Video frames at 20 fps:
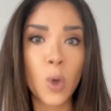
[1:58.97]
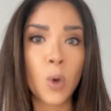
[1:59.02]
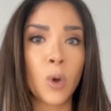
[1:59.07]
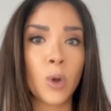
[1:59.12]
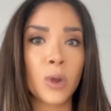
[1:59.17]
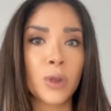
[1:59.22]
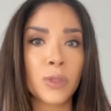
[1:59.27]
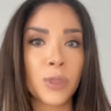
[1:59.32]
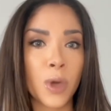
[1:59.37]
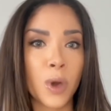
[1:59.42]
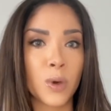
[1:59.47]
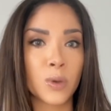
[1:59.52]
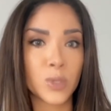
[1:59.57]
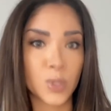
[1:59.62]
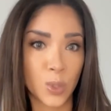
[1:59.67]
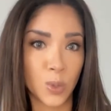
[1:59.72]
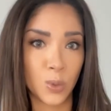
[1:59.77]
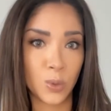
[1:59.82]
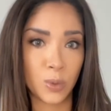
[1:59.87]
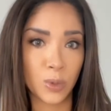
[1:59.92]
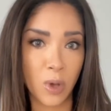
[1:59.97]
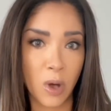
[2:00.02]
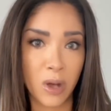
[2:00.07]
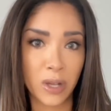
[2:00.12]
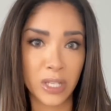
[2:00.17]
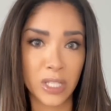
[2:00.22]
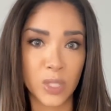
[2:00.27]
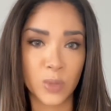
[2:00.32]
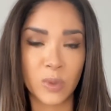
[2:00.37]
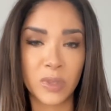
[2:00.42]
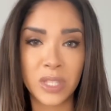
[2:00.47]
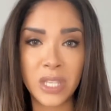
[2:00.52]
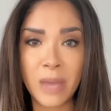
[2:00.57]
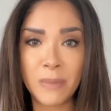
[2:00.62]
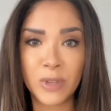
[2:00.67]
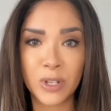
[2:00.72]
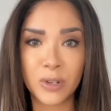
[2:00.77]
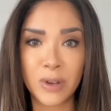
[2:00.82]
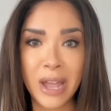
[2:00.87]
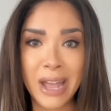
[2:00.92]
or those who caucus with
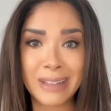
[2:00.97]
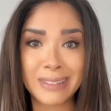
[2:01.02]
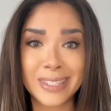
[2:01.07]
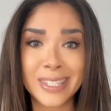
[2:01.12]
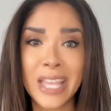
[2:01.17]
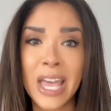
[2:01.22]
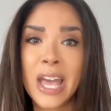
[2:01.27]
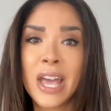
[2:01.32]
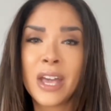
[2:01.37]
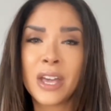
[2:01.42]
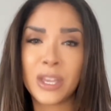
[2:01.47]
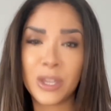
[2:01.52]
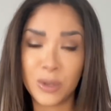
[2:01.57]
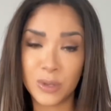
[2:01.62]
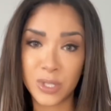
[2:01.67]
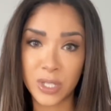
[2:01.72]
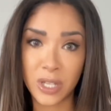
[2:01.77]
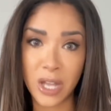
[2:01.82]
Democrats, Here's a